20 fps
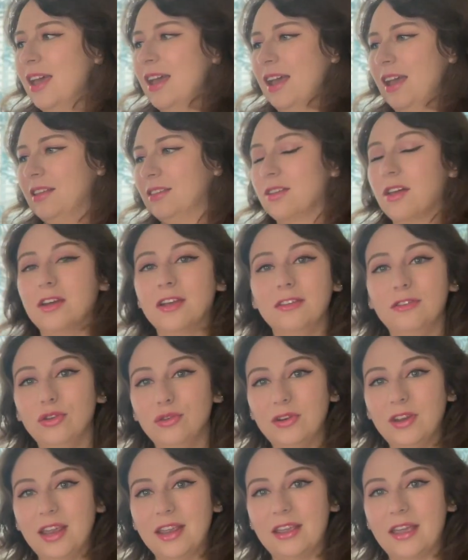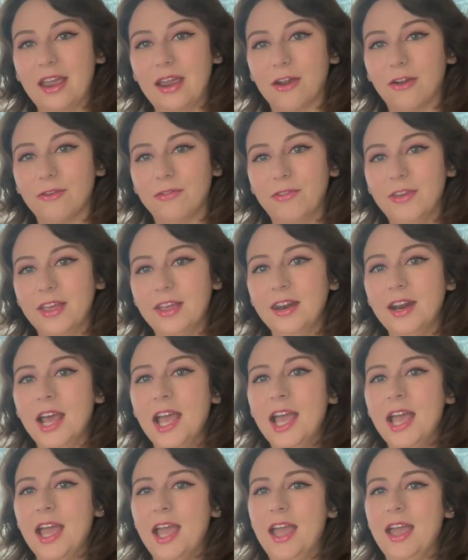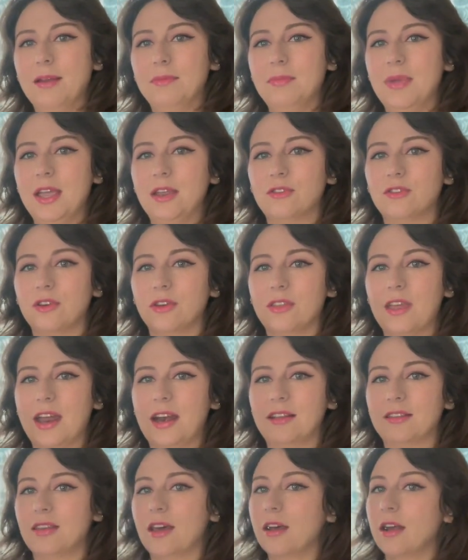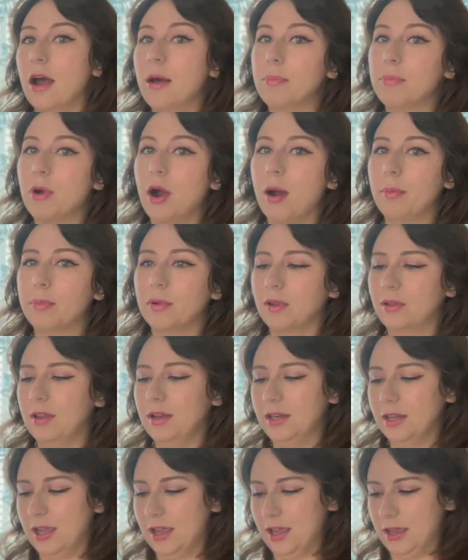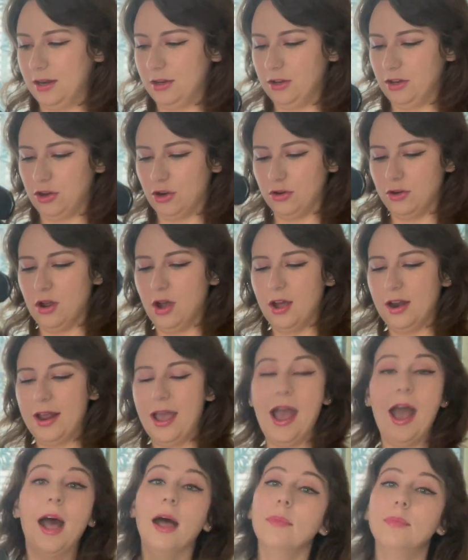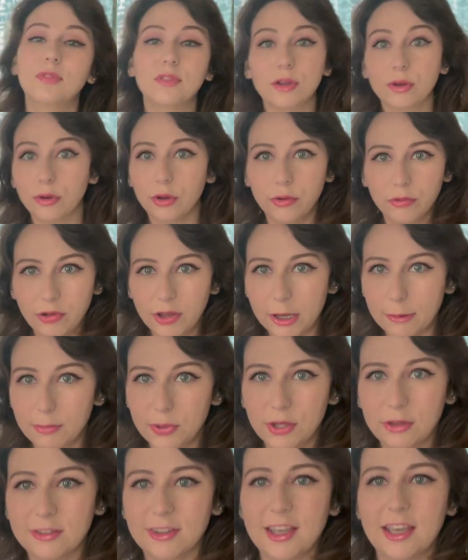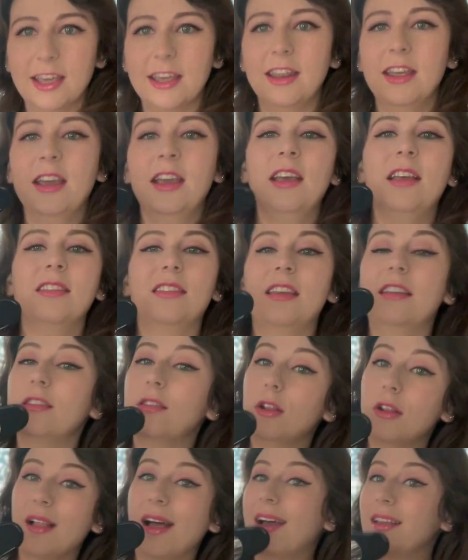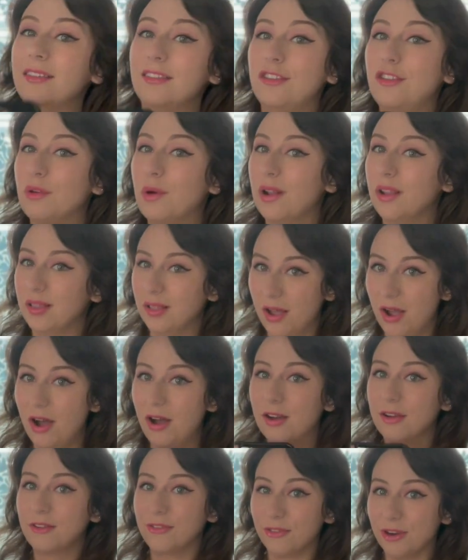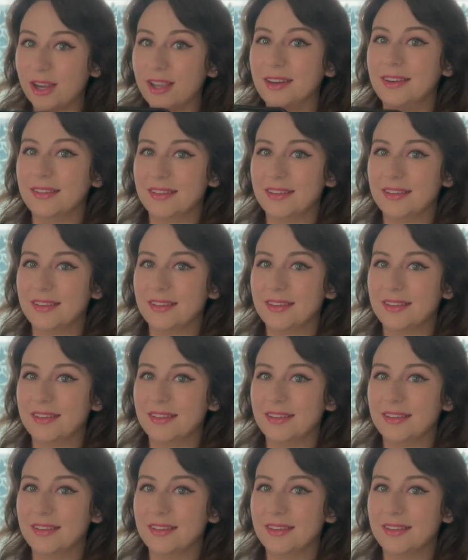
As long as you take care of it and make sure that it's hung up properly and you're not absolutely abusing it, this will last you a long freaking